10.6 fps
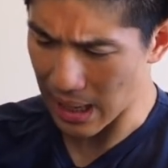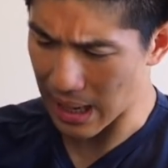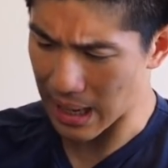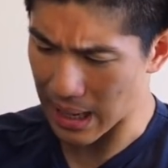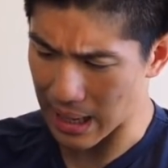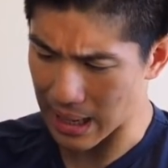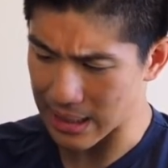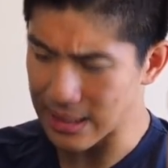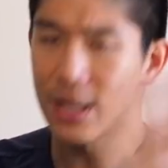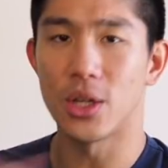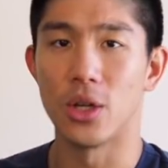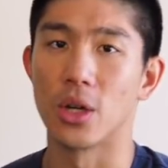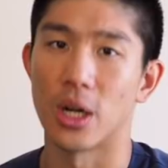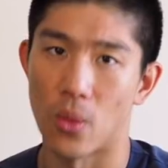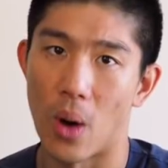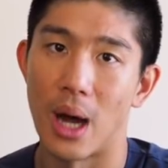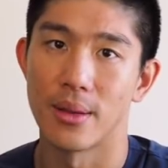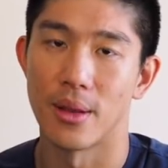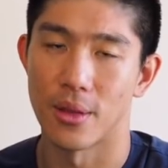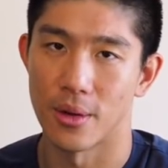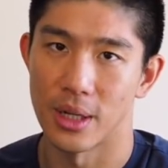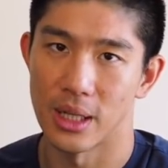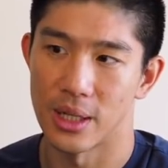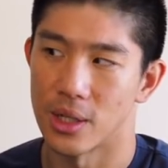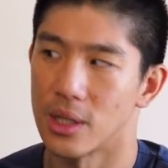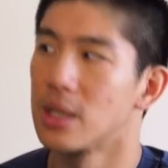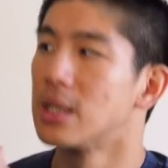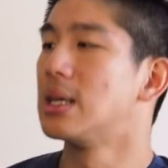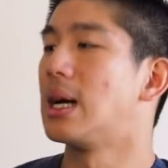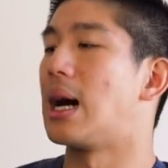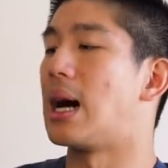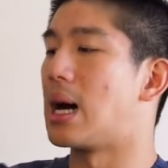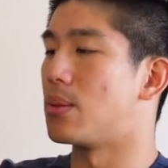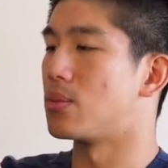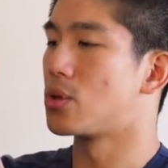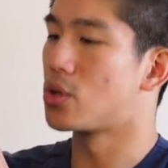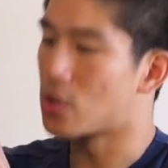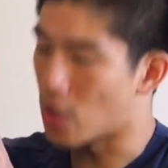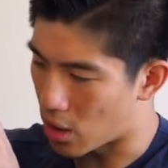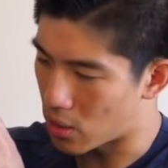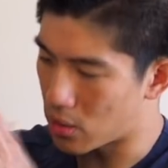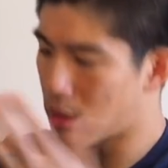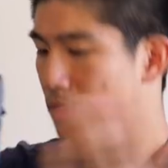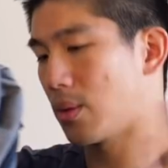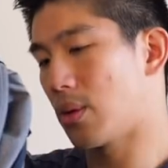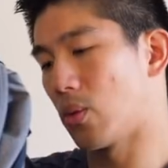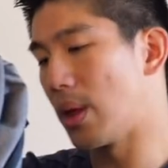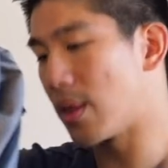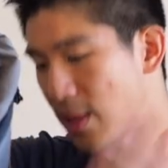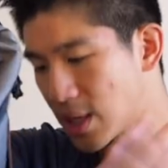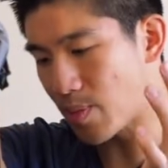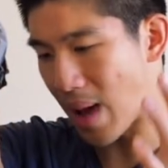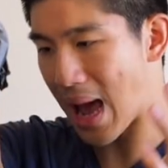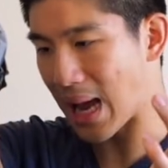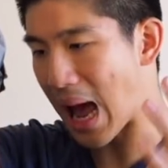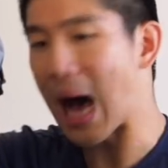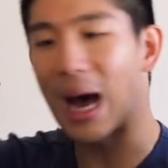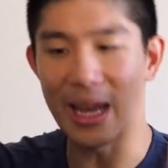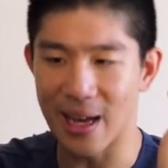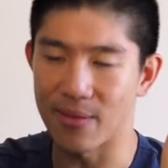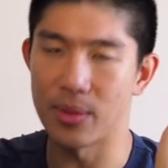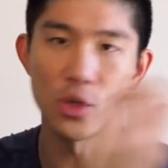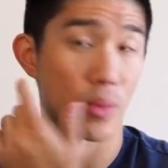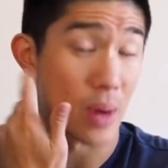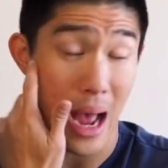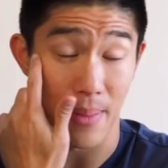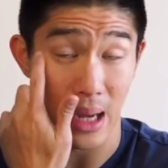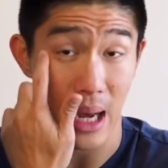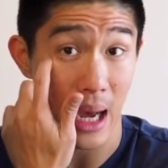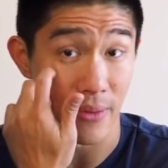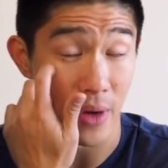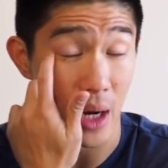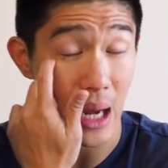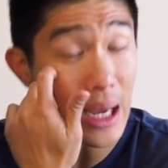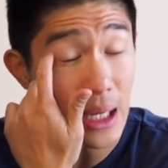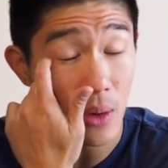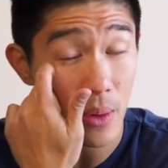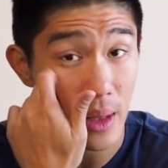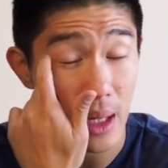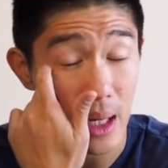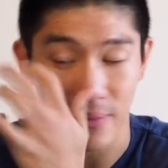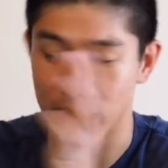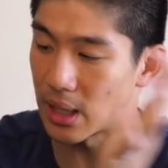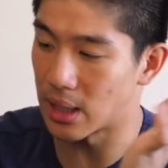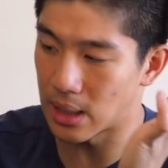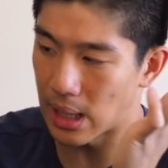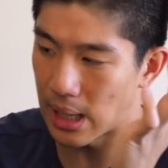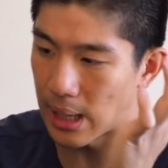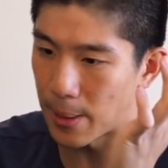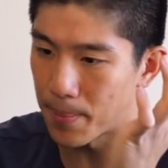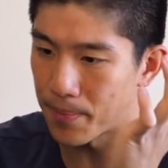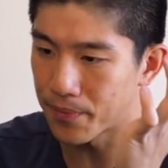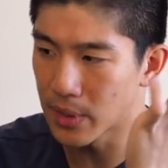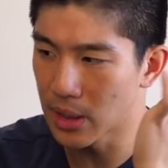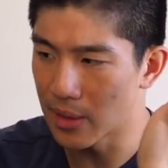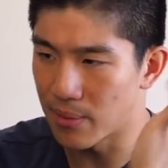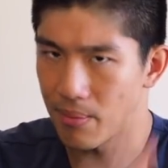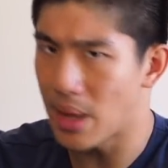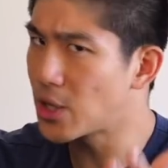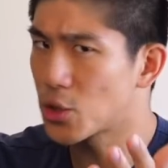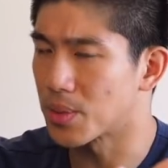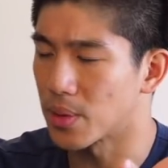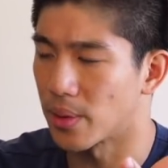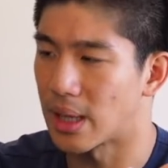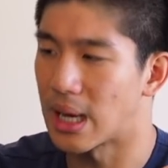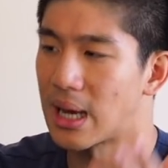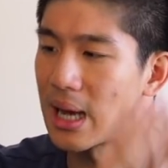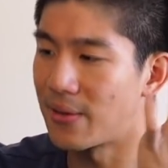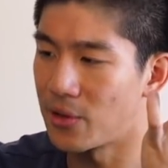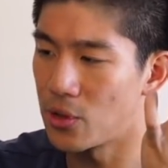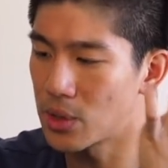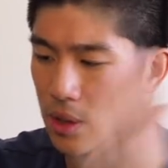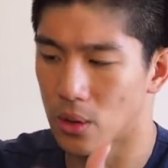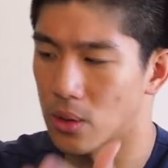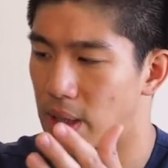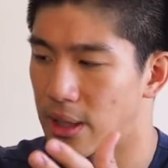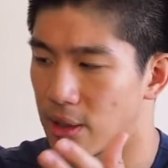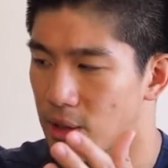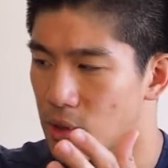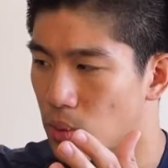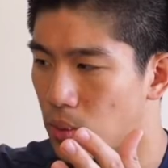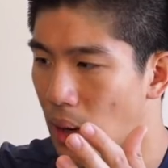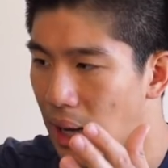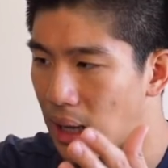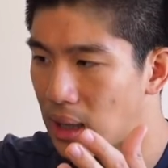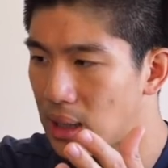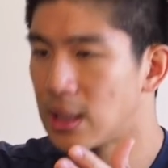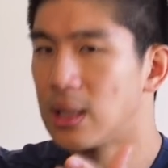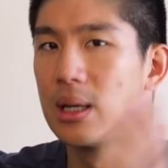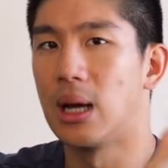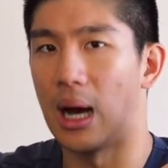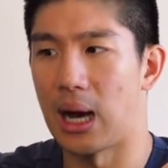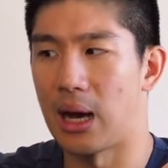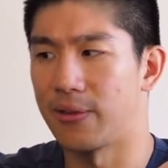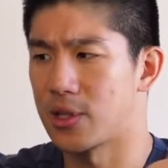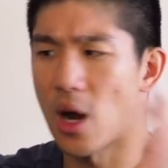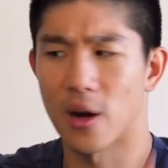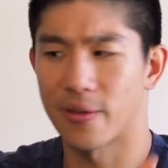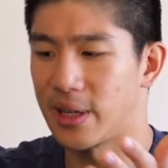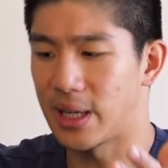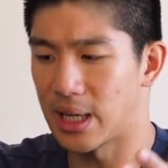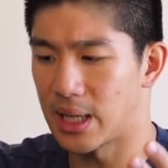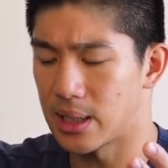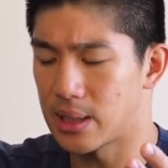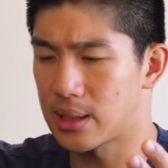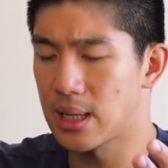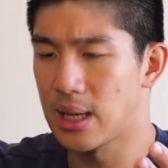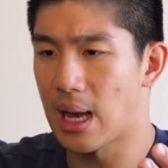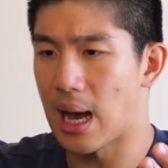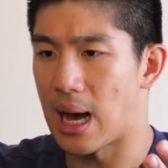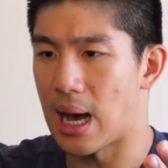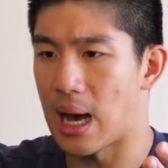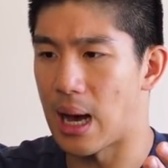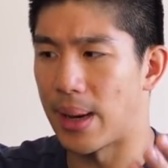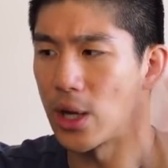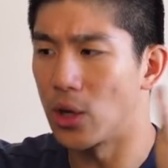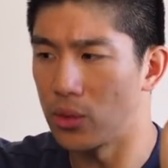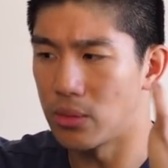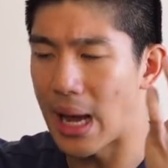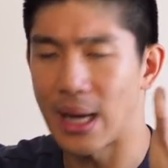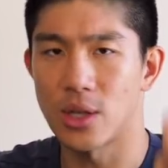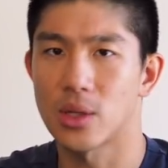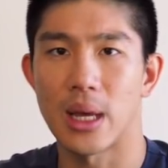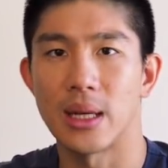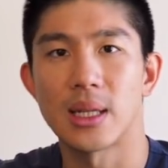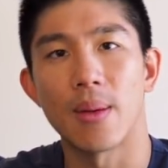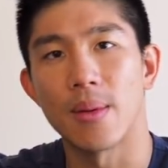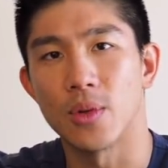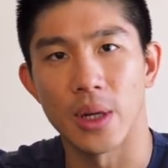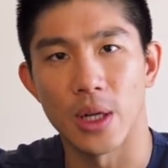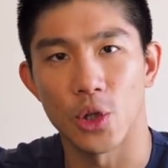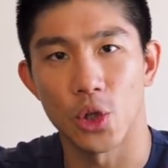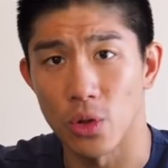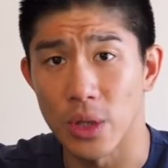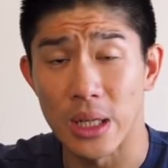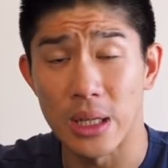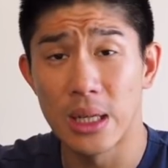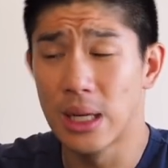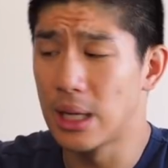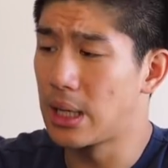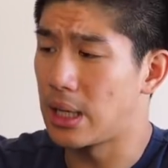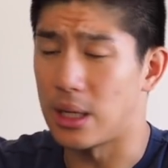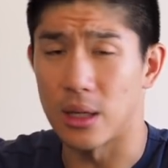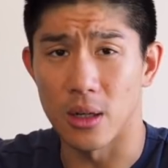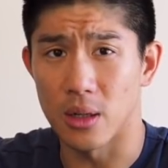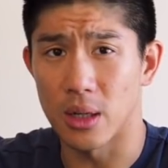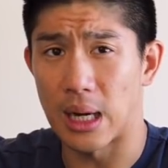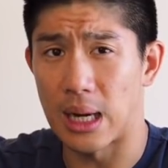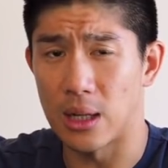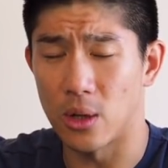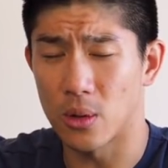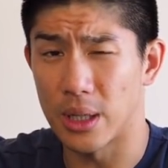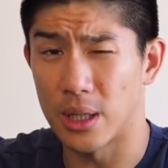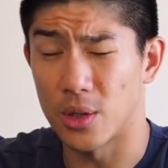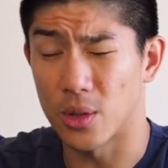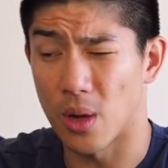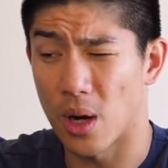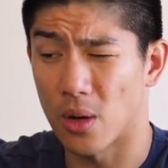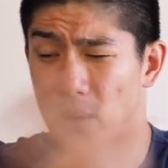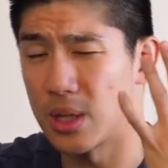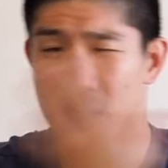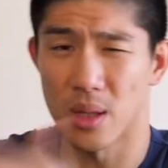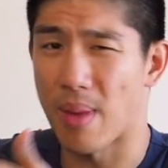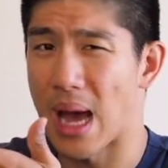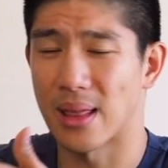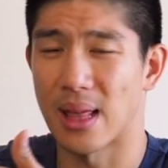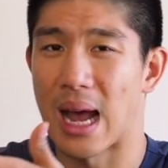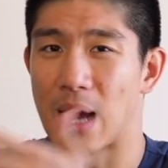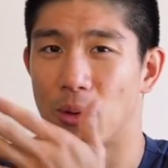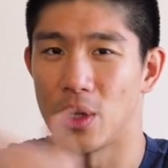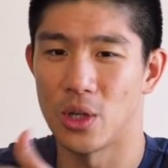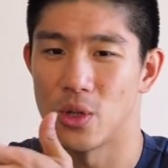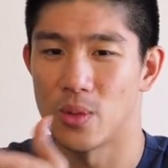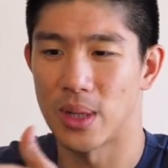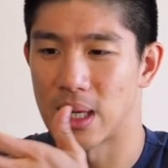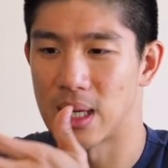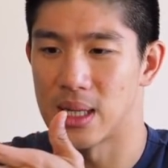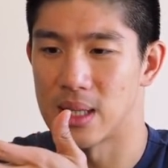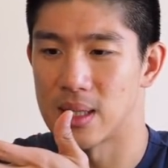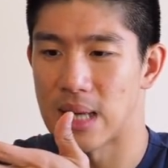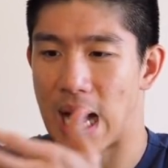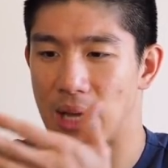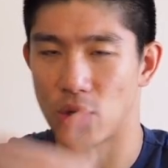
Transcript: you're gonna want the 30 liter. So with this bag, I have been super happy. I've gone hiking with it. I've done many trips with it. I've used it locally here as well. Photography gigs, my own, anytime I'm doing any shooting here locally in Toronto, this is the bag that I will use because I